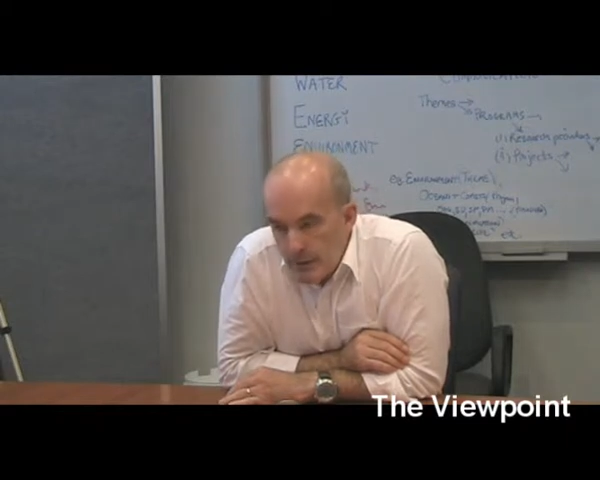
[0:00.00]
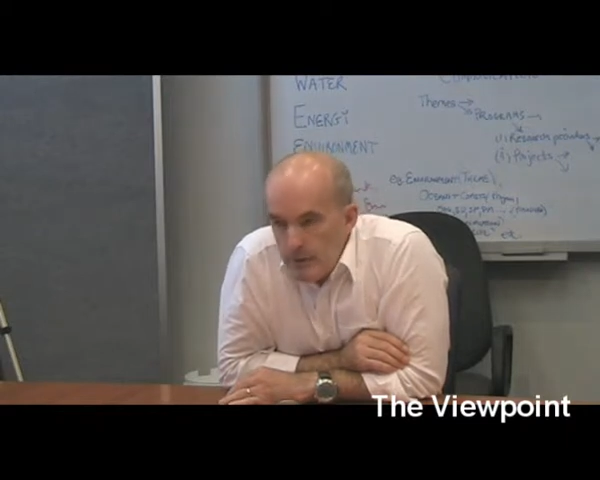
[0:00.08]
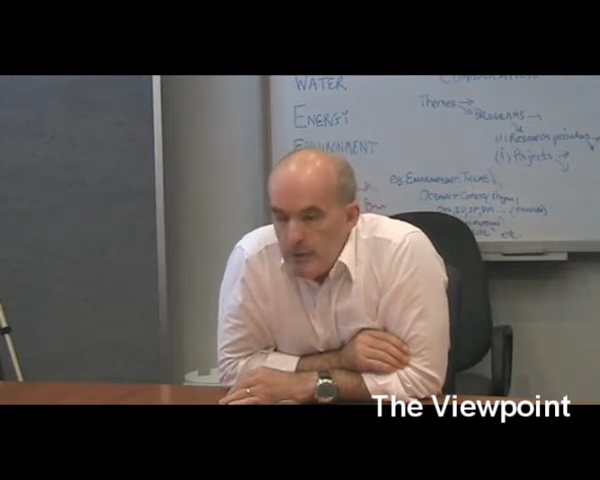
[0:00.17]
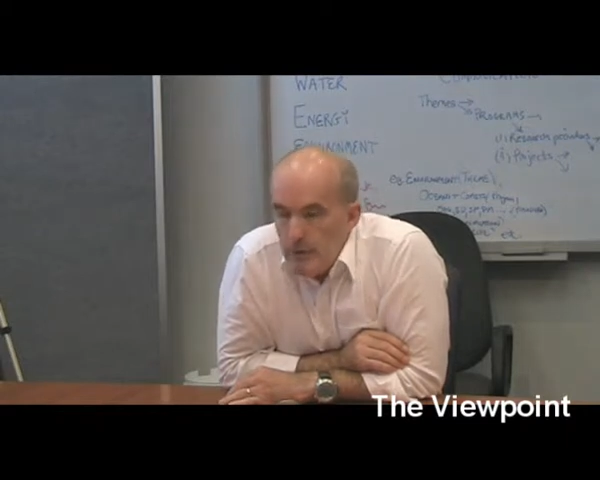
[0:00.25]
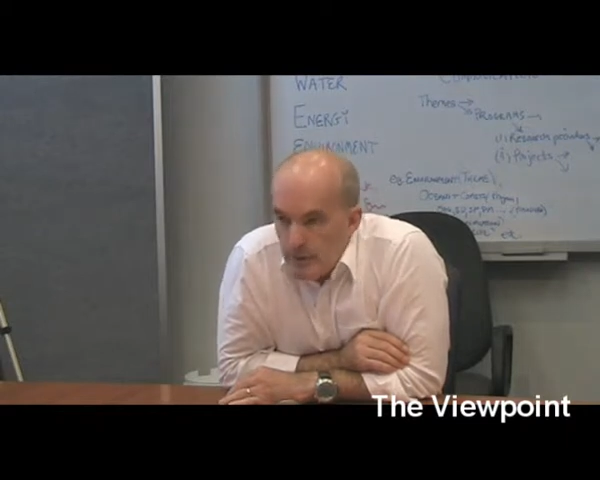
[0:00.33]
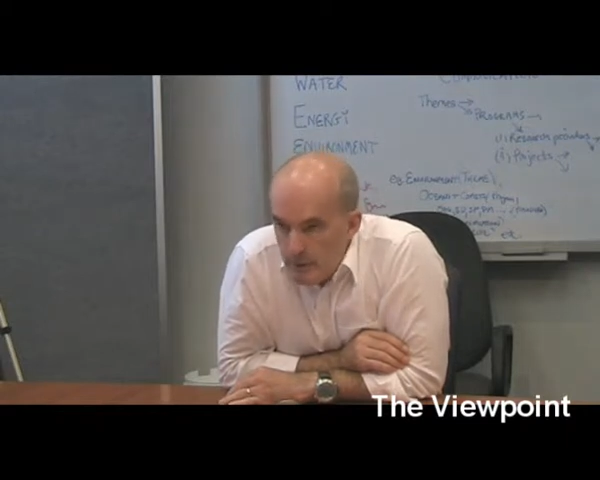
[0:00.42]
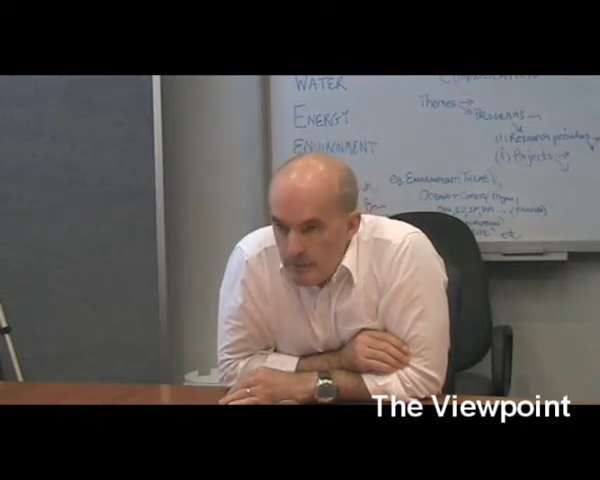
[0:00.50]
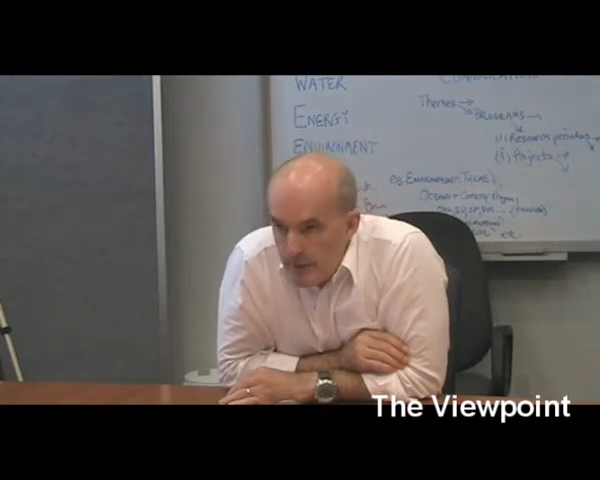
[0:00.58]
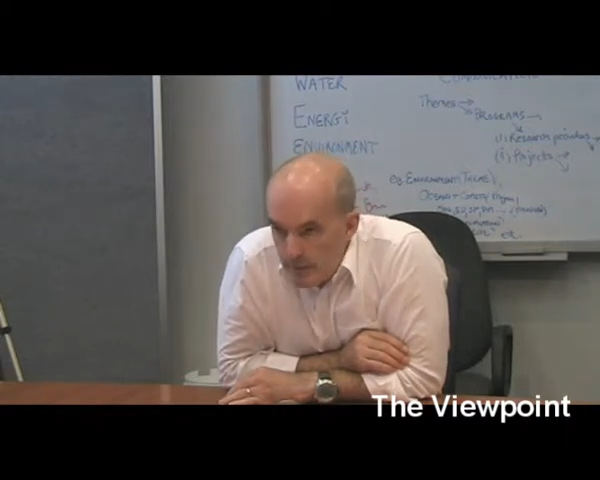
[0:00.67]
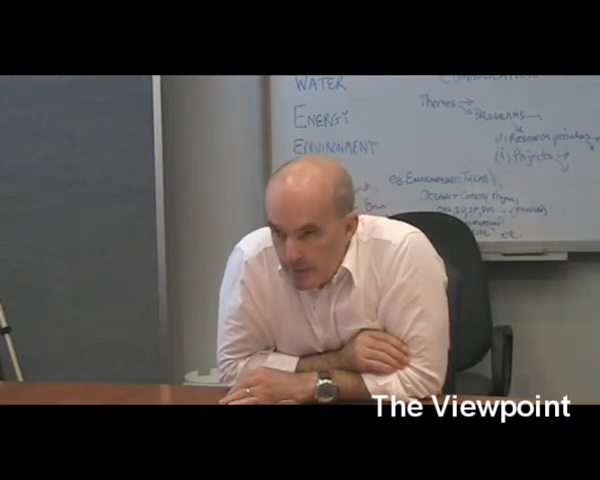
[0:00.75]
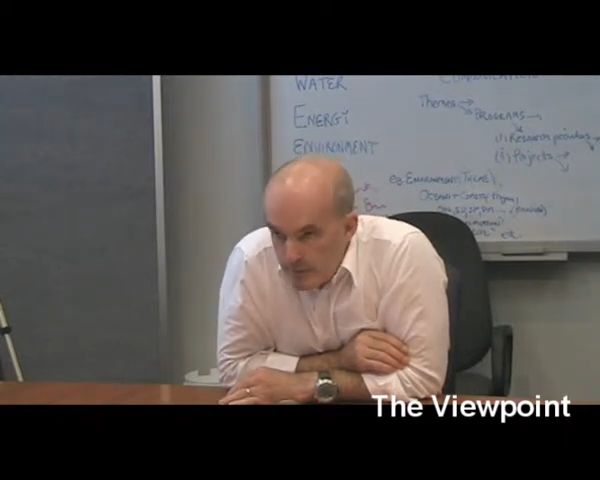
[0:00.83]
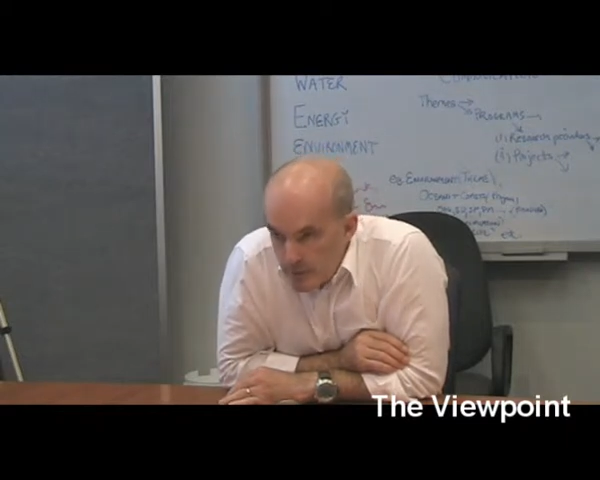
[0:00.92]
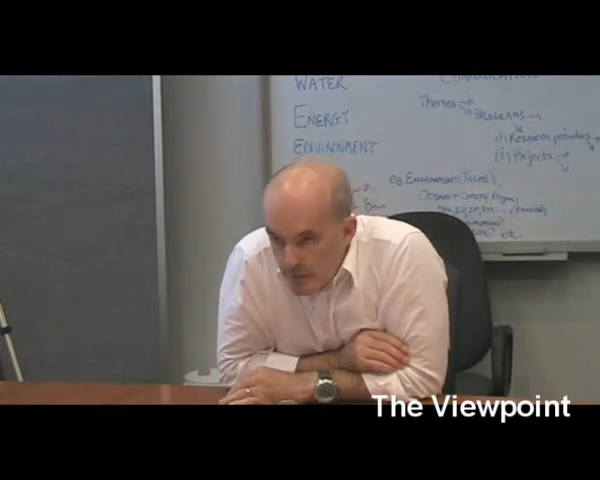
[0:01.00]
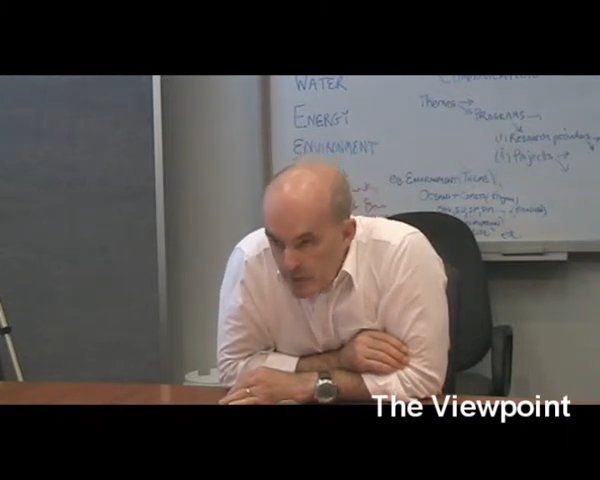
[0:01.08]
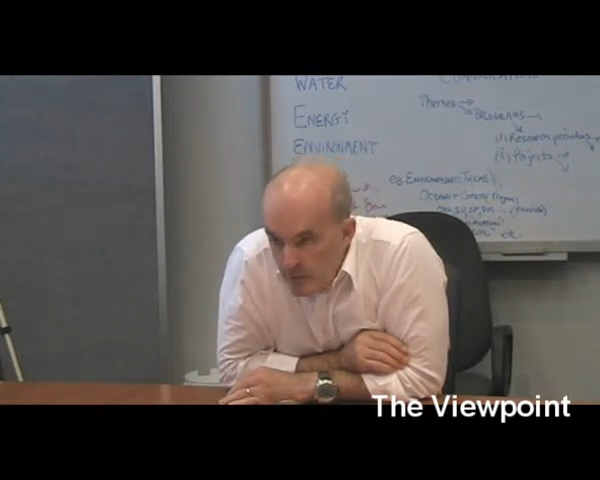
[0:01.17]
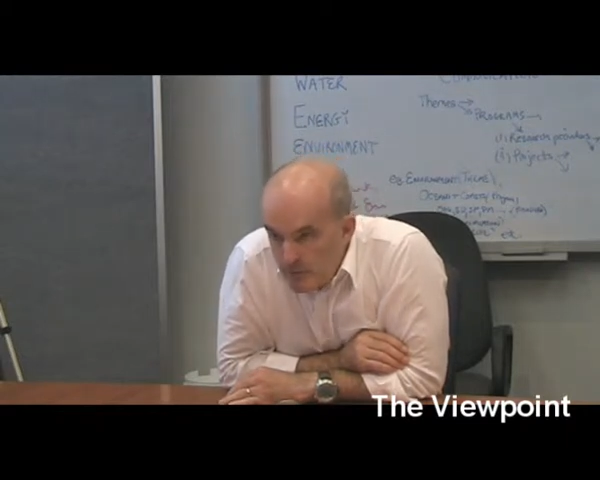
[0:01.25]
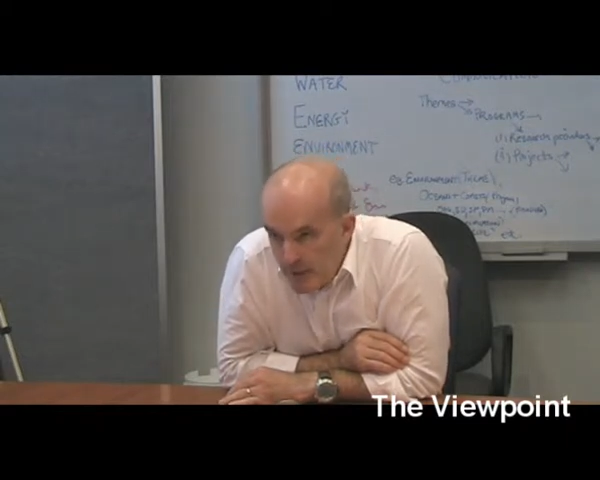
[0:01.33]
And you can go back through those